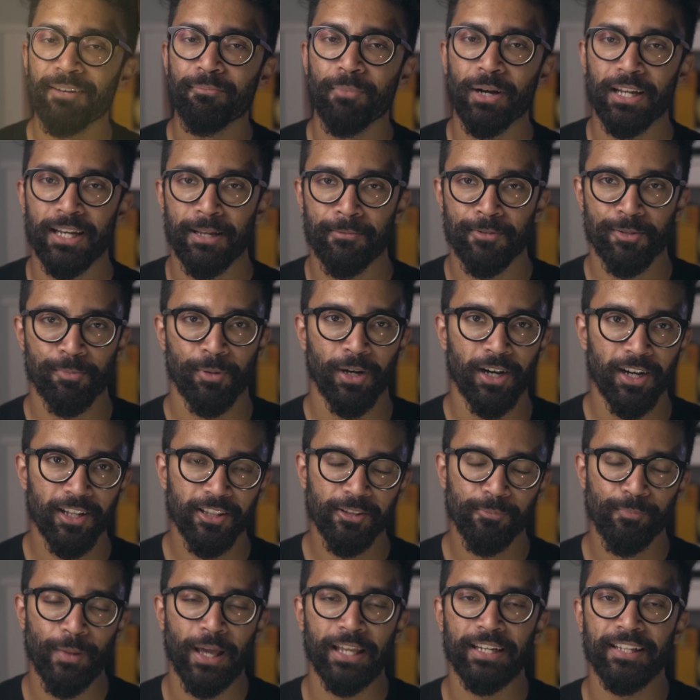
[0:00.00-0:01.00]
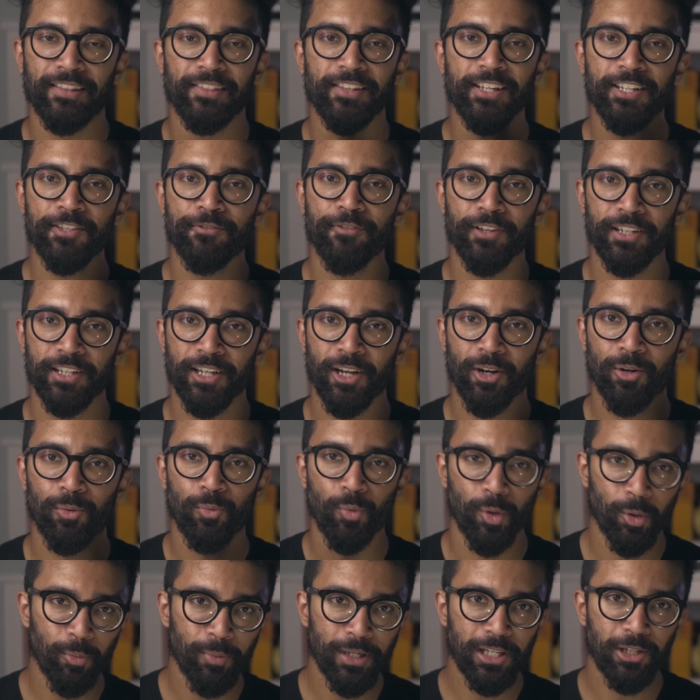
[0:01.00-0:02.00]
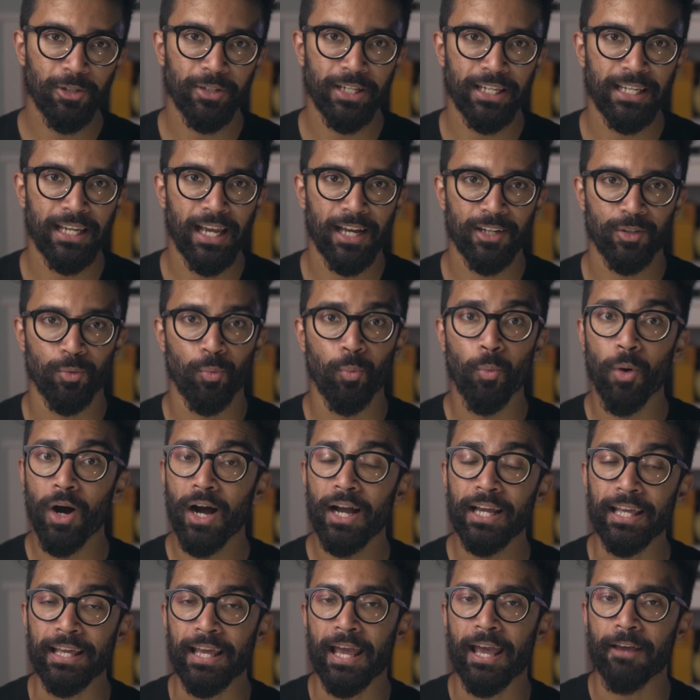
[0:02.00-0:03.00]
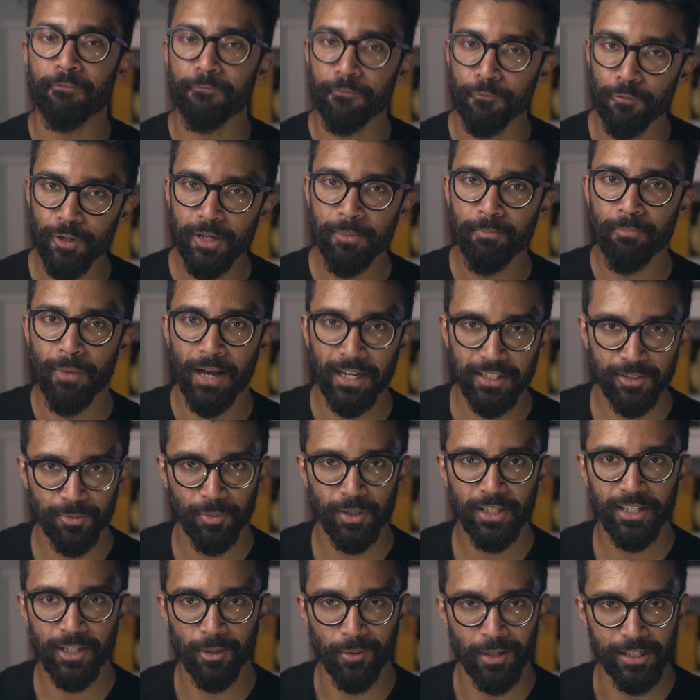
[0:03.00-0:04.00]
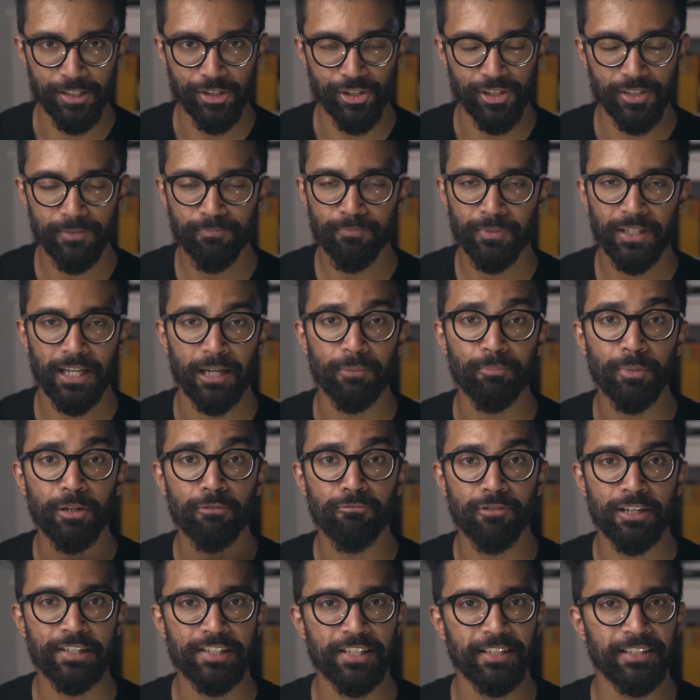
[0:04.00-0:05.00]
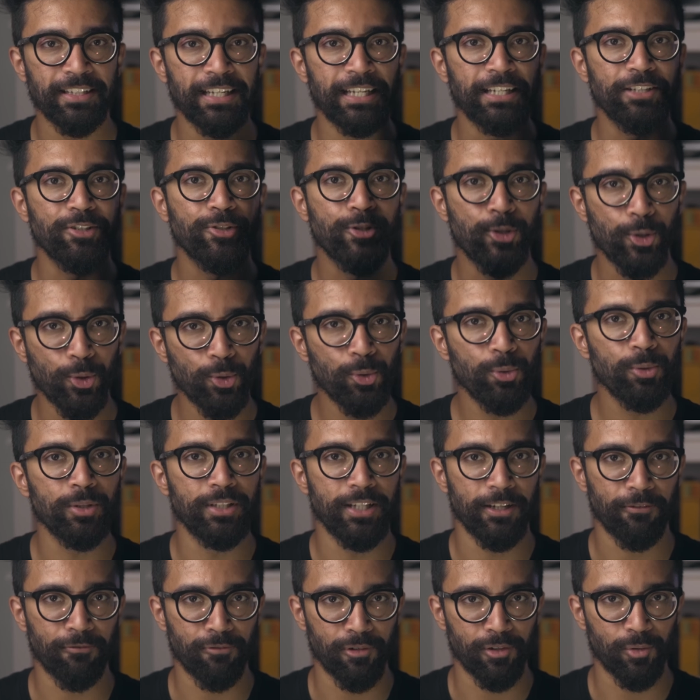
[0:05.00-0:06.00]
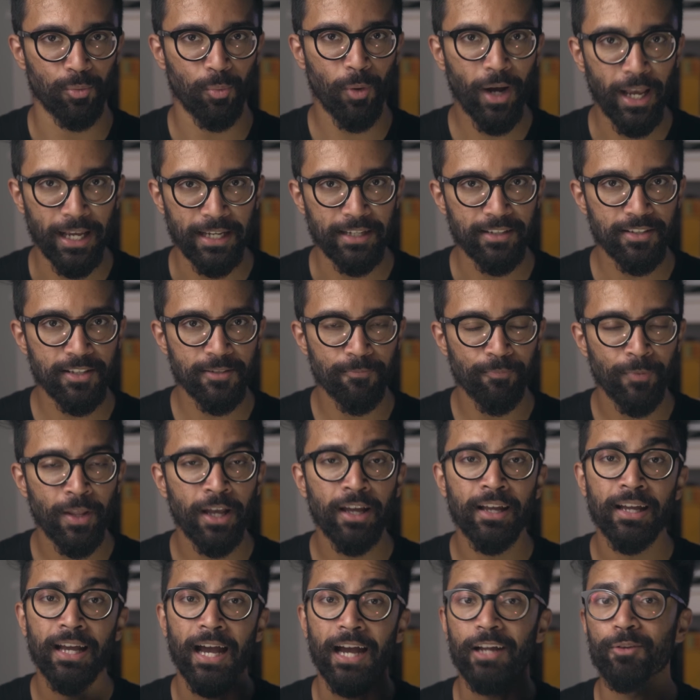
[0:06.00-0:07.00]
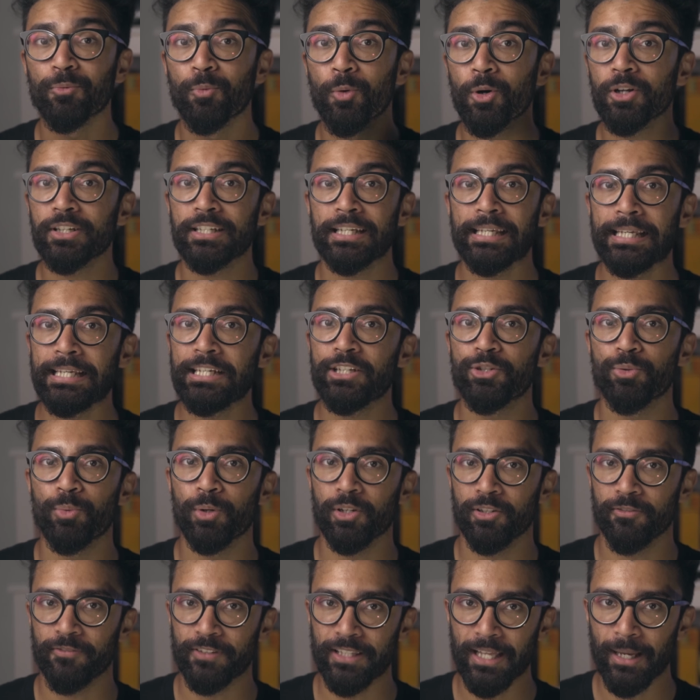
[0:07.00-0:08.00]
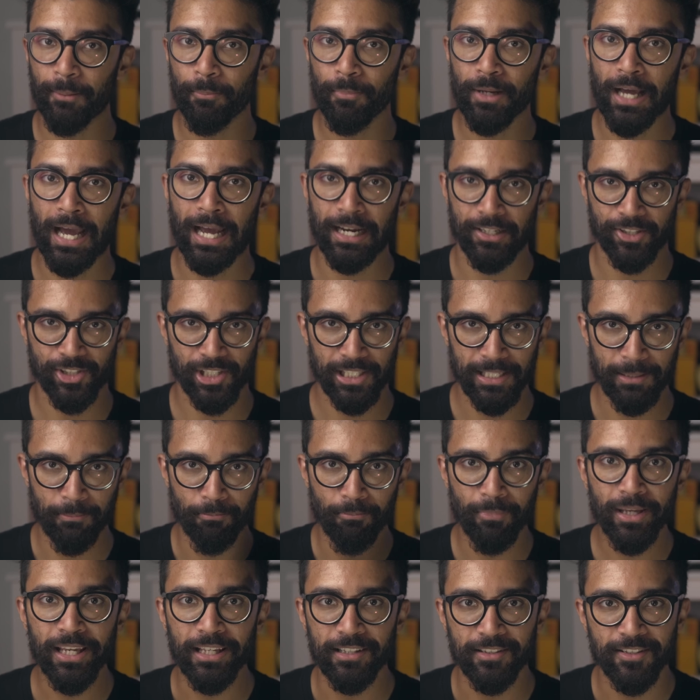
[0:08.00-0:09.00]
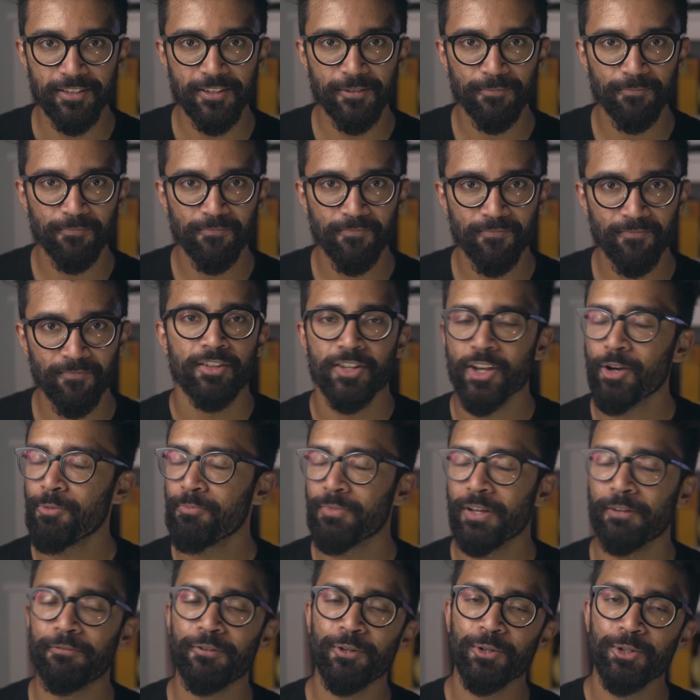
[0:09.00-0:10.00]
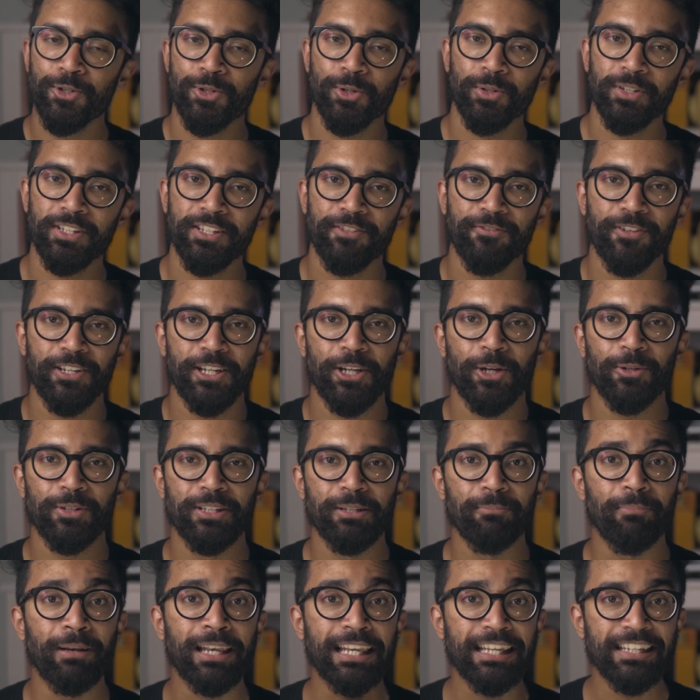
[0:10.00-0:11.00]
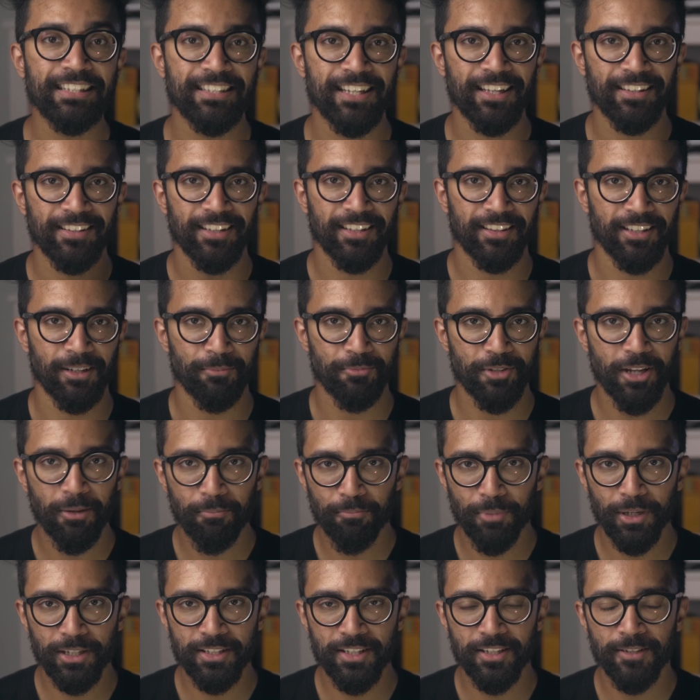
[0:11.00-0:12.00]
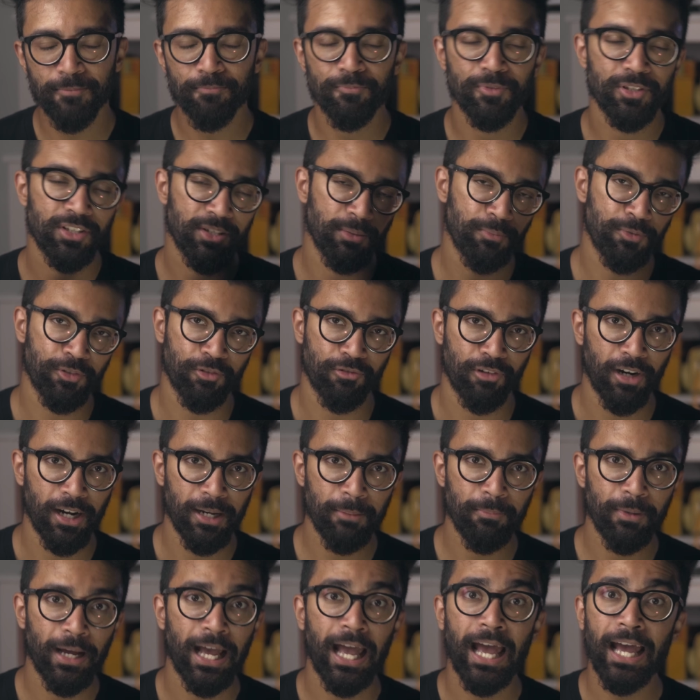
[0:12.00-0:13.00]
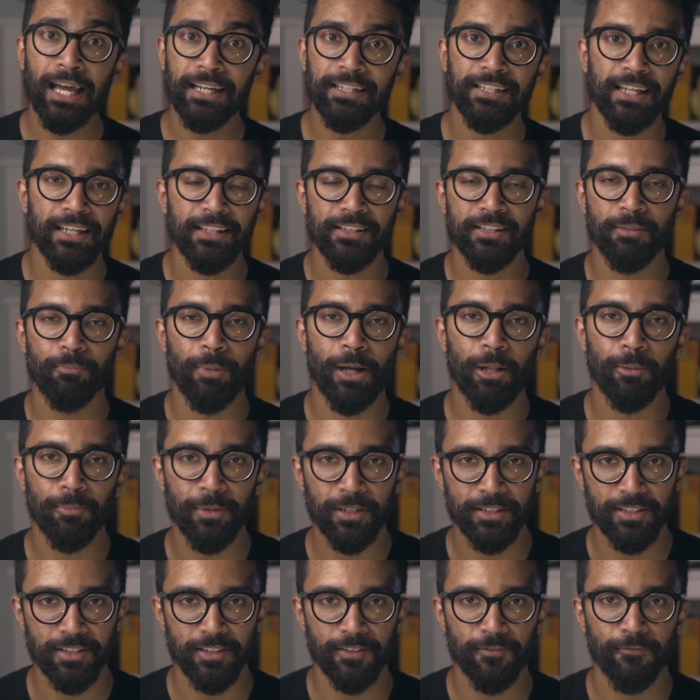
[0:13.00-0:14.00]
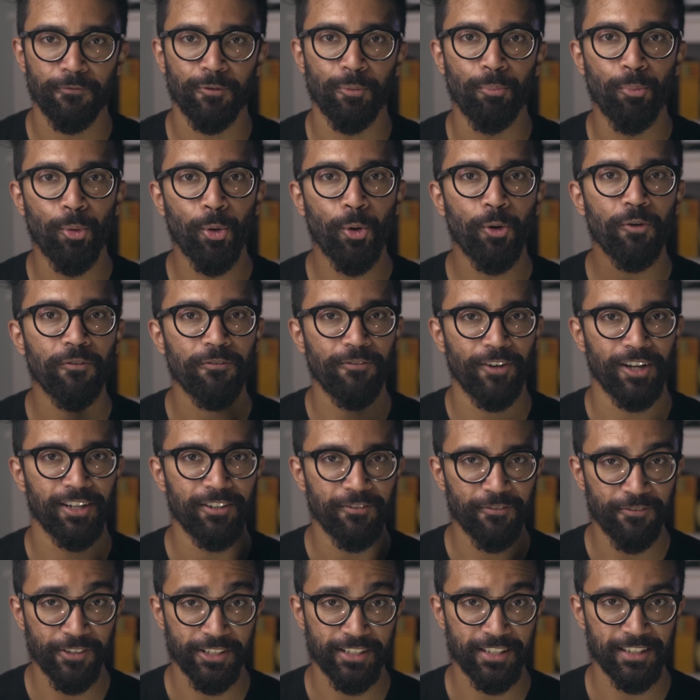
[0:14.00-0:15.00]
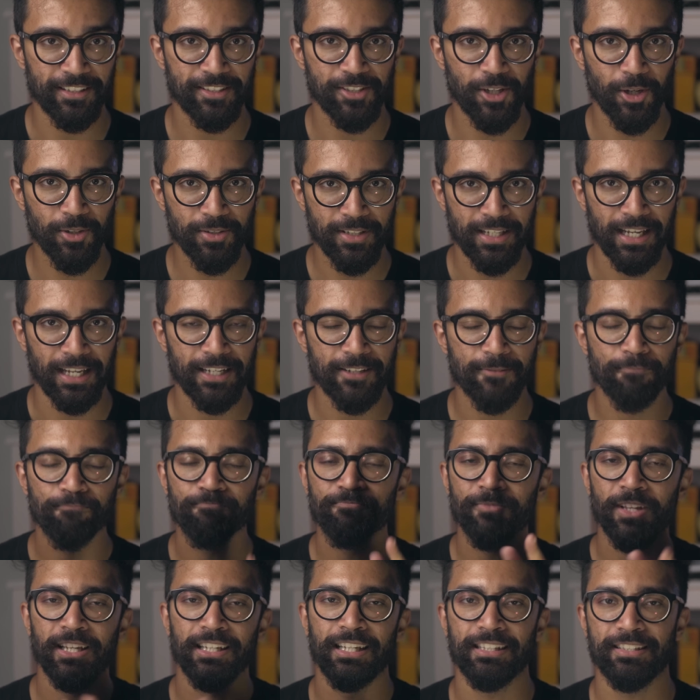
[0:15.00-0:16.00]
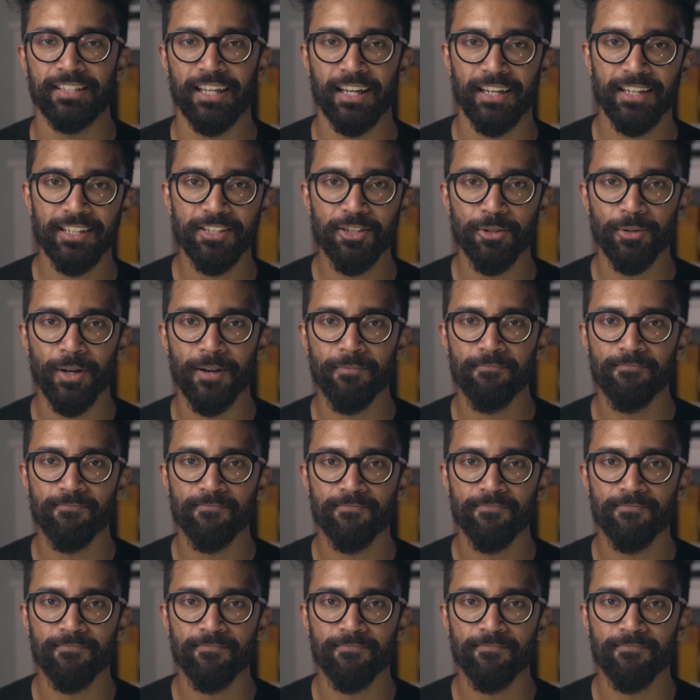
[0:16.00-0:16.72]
my name's Parth, and in this video, we'll be looking at why every Maxwell equation can be written in two different ways, and what each one of them actually means. So, if you enjoy this video, then please hit the thumbs up button, subscribe, and hit the bell button for more fun physics content. Let's get into it.